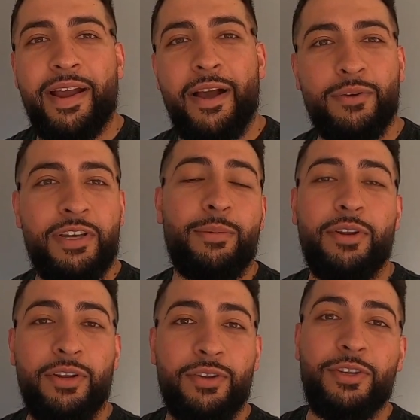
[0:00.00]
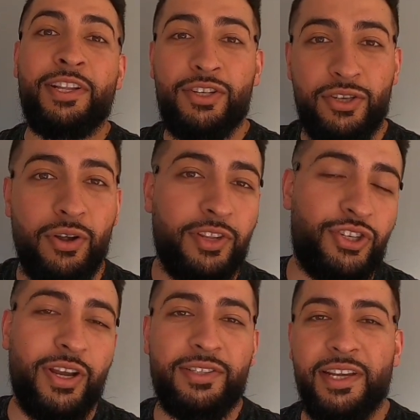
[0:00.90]
back, I was able to install the
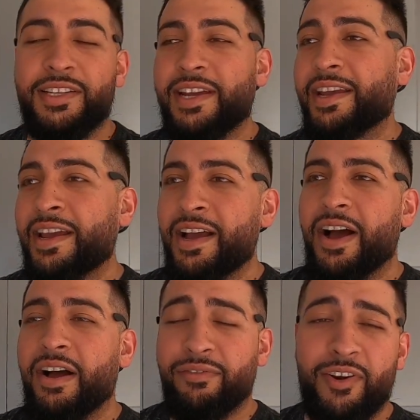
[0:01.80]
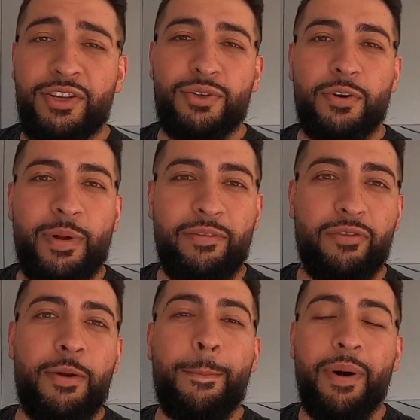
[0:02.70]
JLT intake. Funny story, my
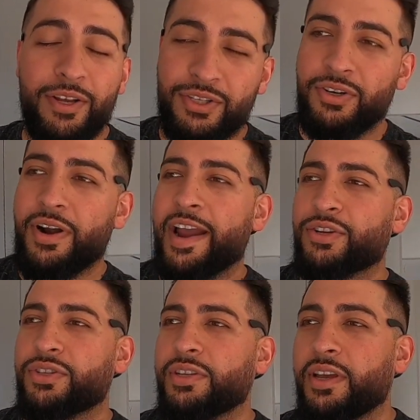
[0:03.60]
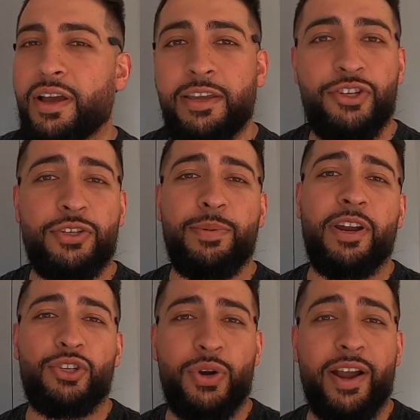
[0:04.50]
friend Buster actually, he just
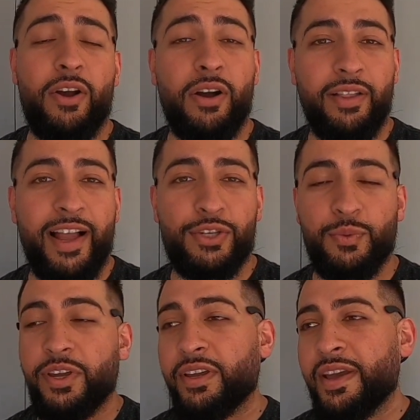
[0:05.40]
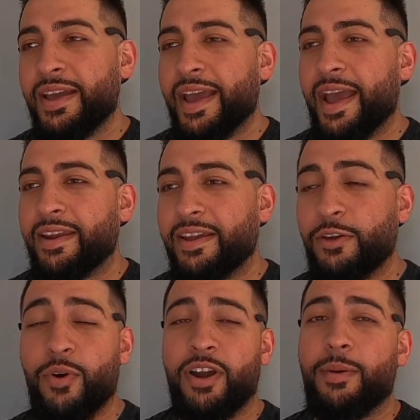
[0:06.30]
bought a Trackhawk last week, and
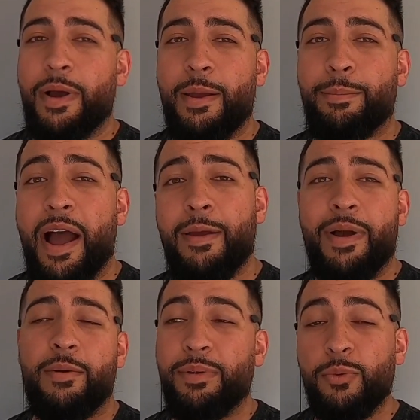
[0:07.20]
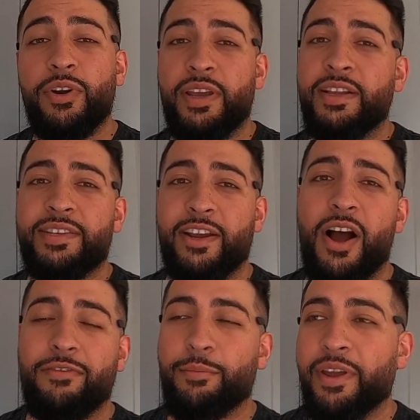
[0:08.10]
he wanted to buy my B Woody intake
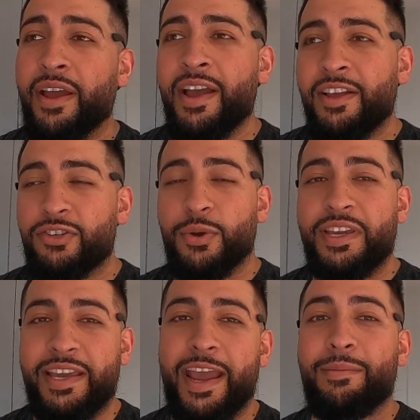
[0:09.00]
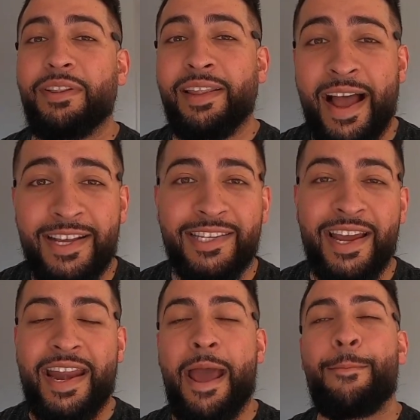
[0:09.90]
off of me. So he came last
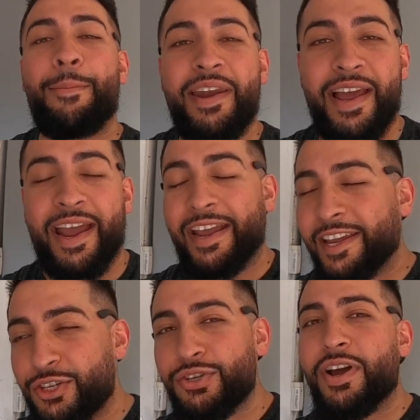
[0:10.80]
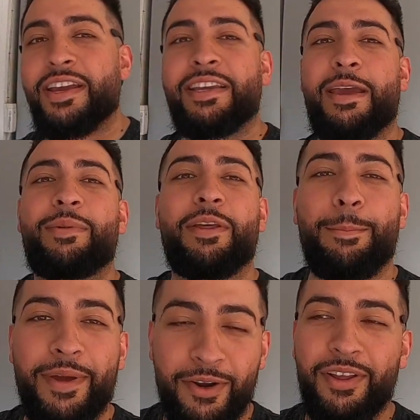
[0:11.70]
night at midnight. I kid you not, he came in the
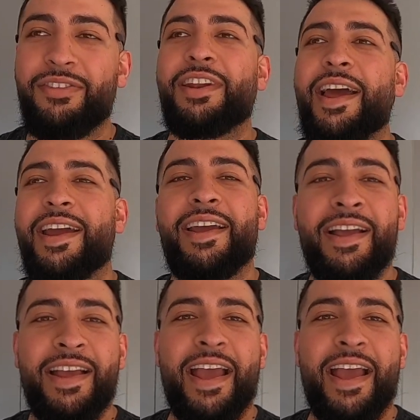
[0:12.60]
middle of the night